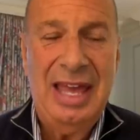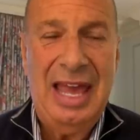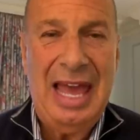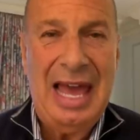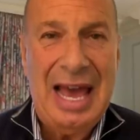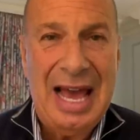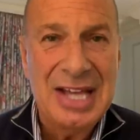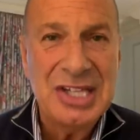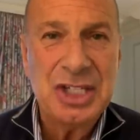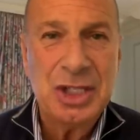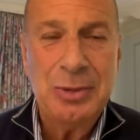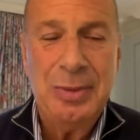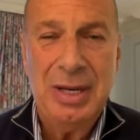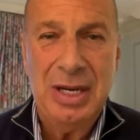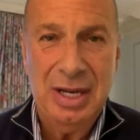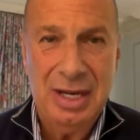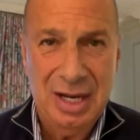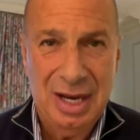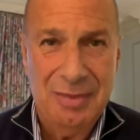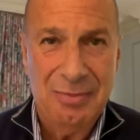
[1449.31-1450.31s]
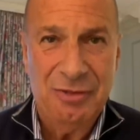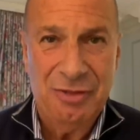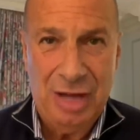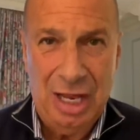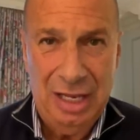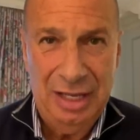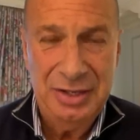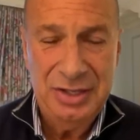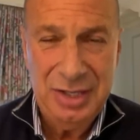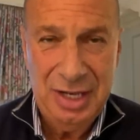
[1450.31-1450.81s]
asked me to come
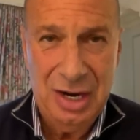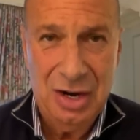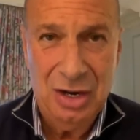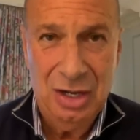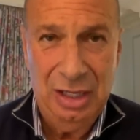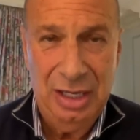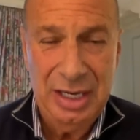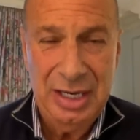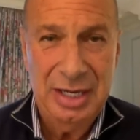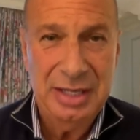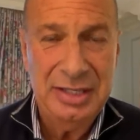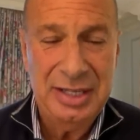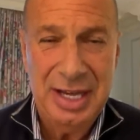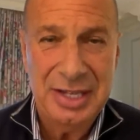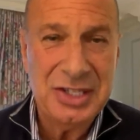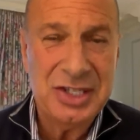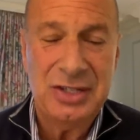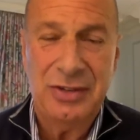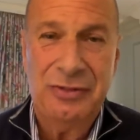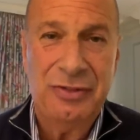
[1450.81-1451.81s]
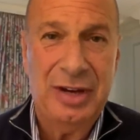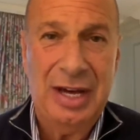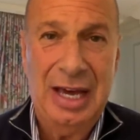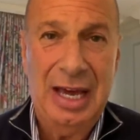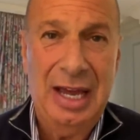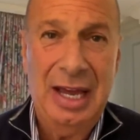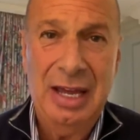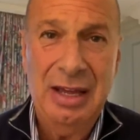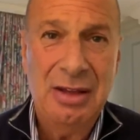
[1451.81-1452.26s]
voluntarily to testify.